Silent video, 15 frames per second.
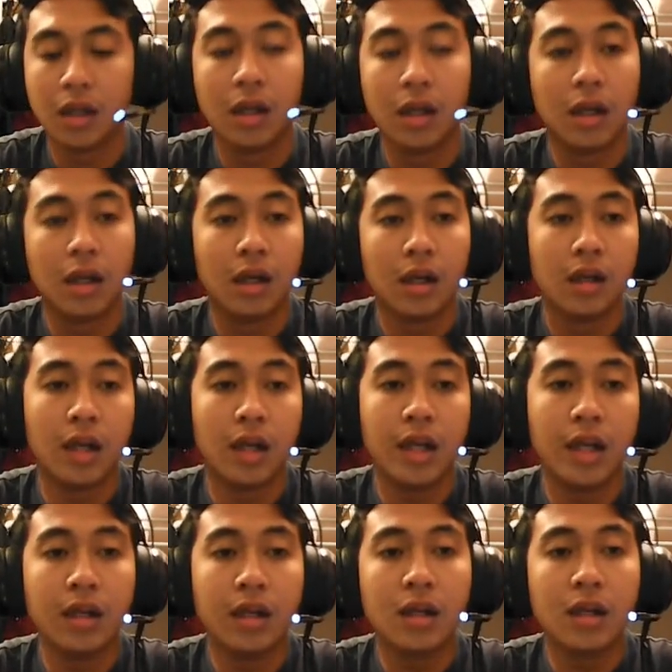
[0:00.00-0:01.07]
The
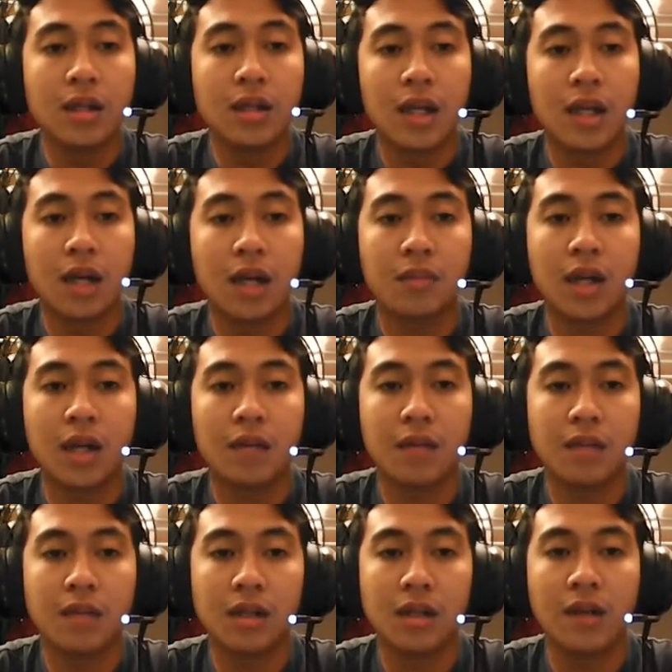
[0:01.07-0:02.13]
internal setup times
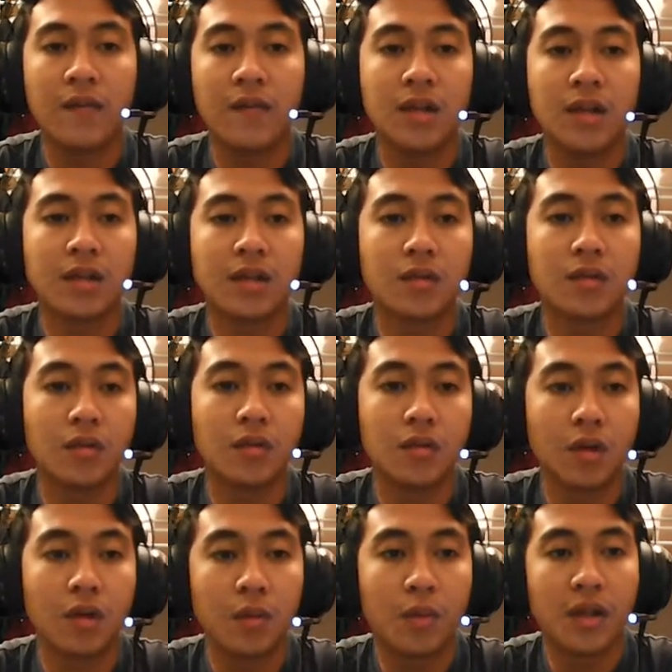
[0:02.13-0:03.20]
refers to
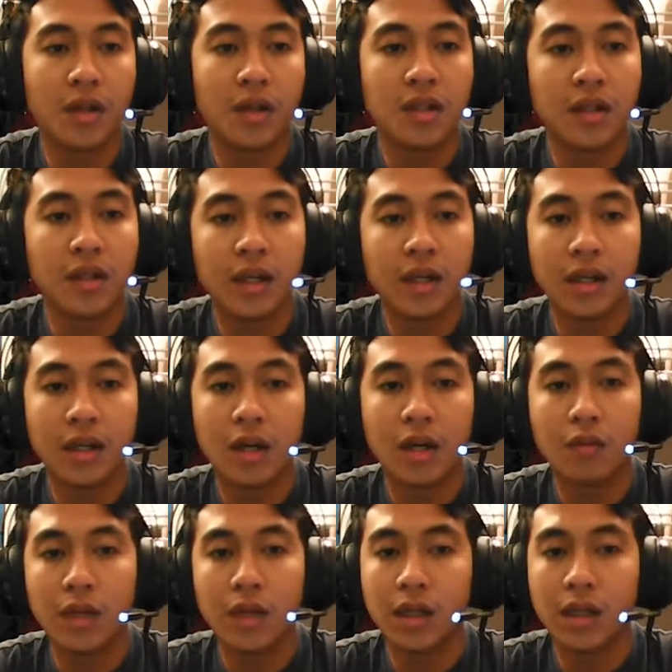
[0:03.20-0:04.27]
operation carried out when
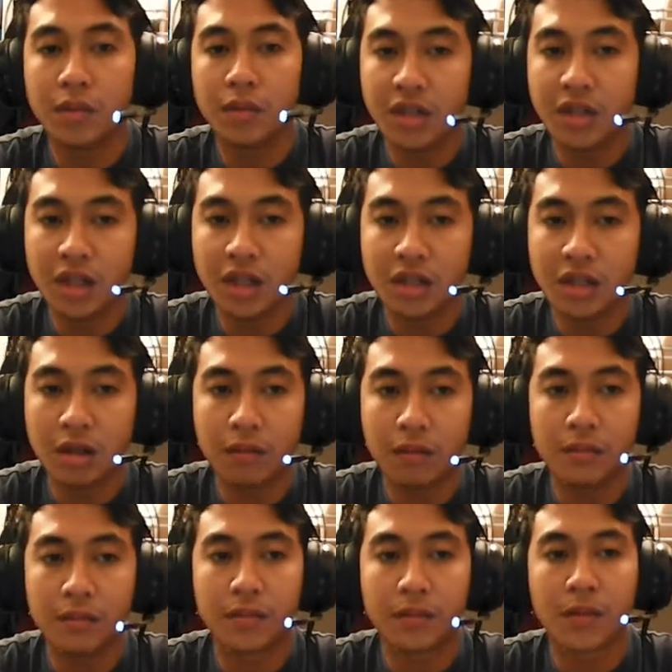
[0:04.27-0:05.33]
the machine is stopped,
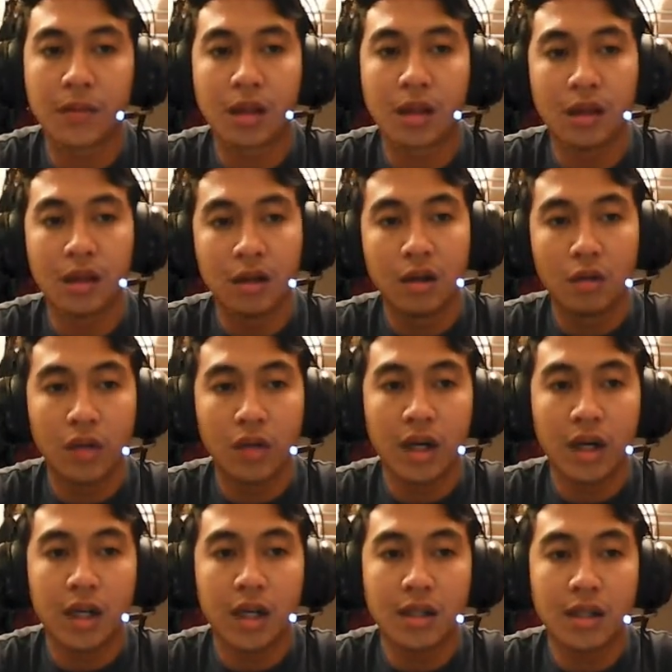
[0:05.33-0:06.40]

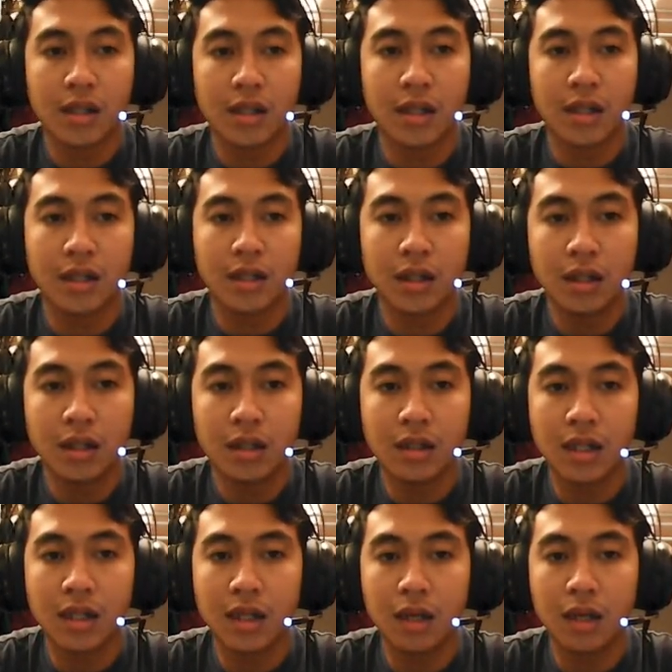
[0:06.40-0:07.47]
whereas external
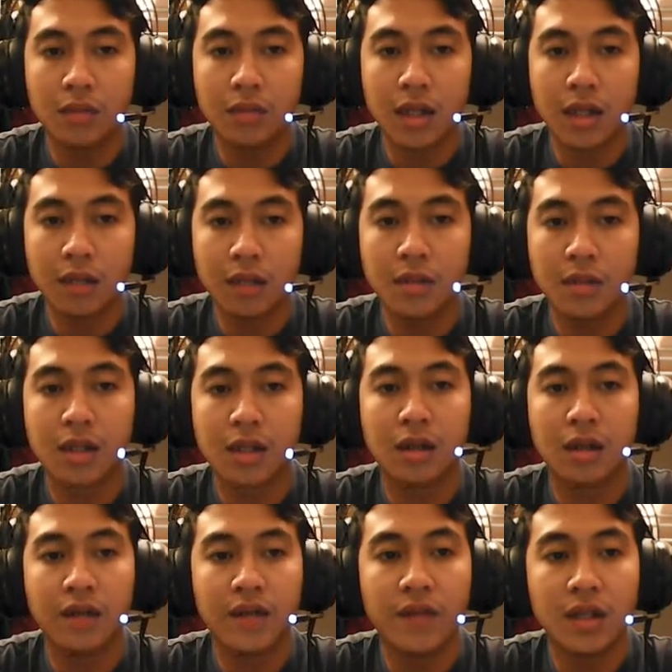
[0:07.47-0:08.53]
setup times
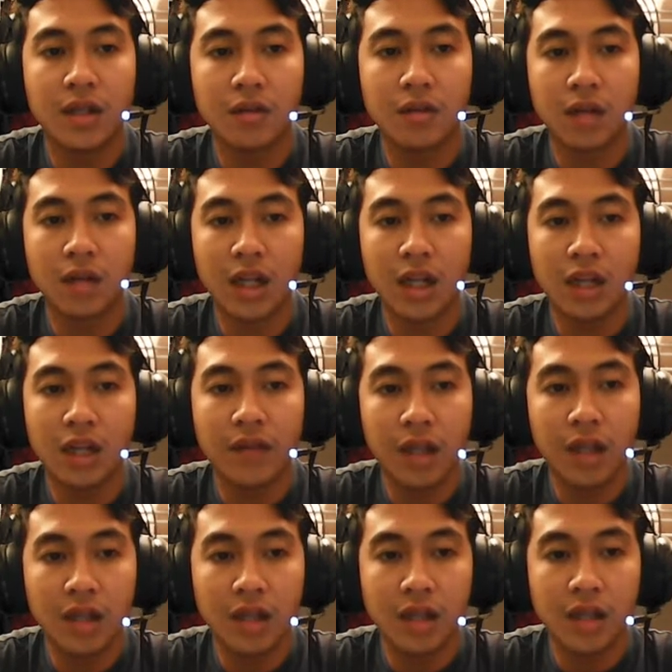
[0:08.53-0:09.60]
refers to the activities
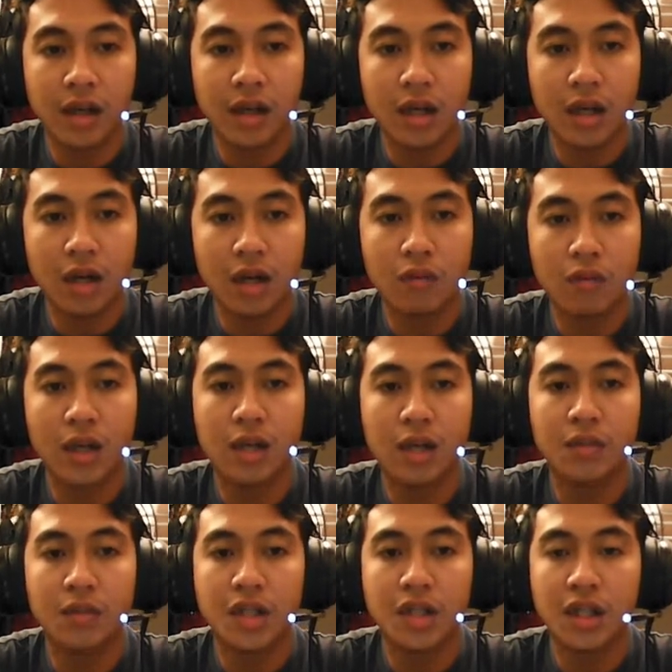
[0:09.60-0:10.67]
carried out while the
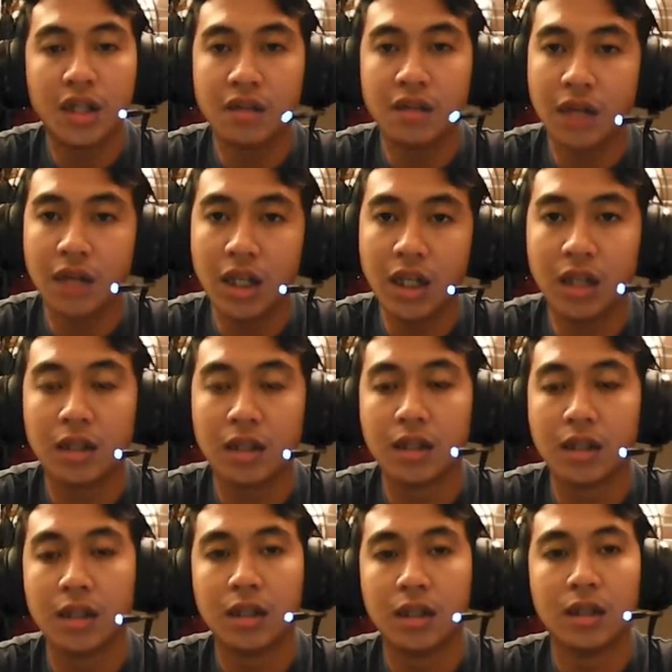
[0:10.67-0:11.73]
machine is running.
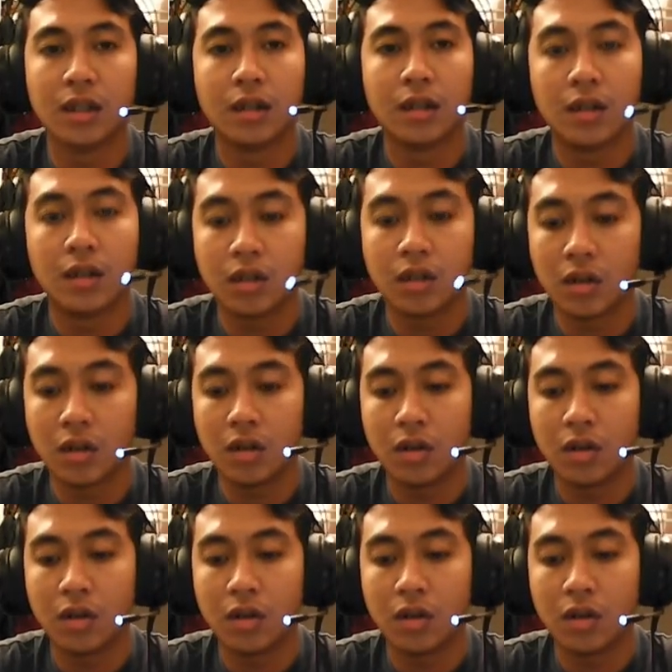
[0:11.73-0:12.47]
So